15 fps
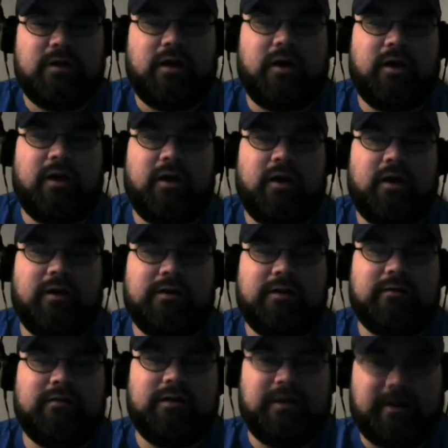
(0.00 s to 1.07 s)

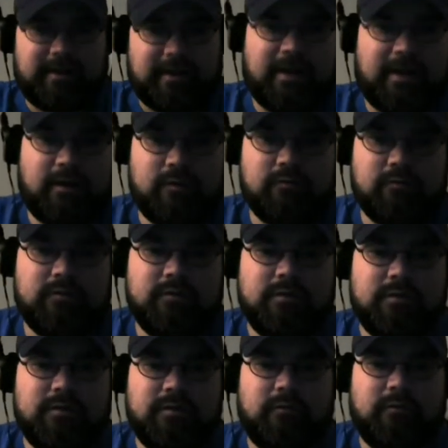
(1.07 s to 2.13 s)
in a cowl
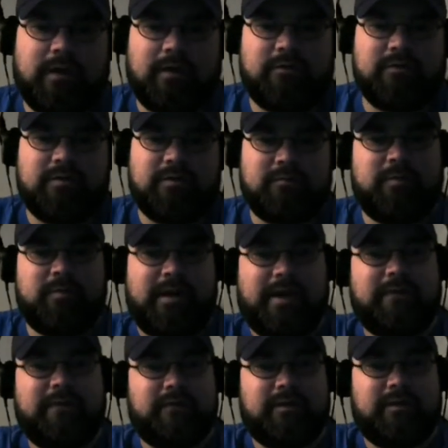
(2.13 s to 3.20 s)
rather than Ben
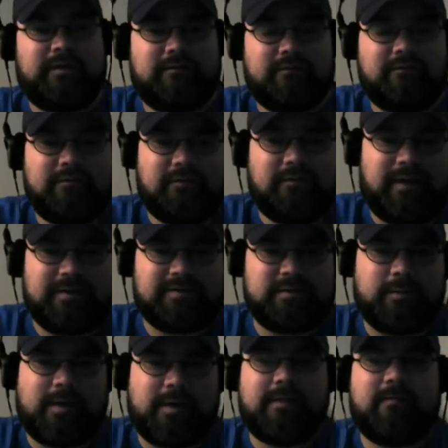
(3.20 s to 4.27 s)
Affleck as the
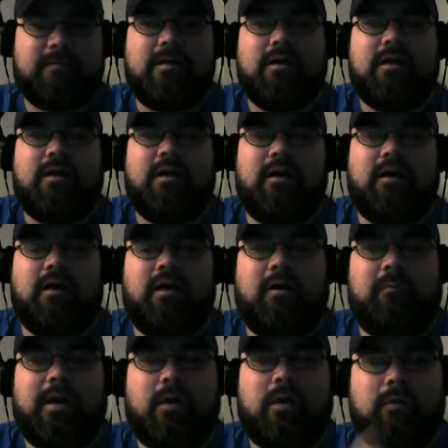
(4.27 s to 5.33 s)
Bat.
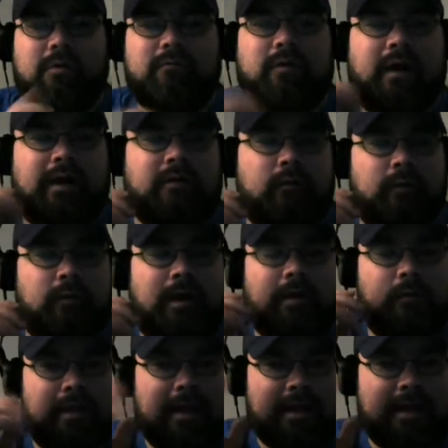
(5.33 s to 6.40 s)
However,
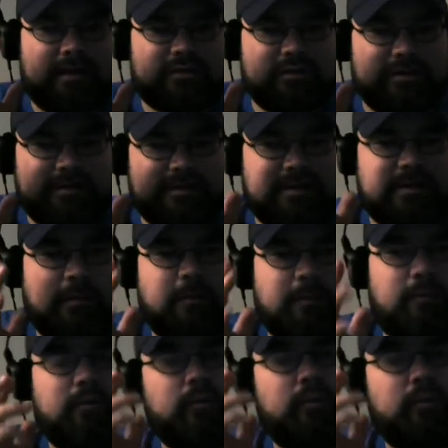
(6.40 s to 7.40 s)
we actually did come up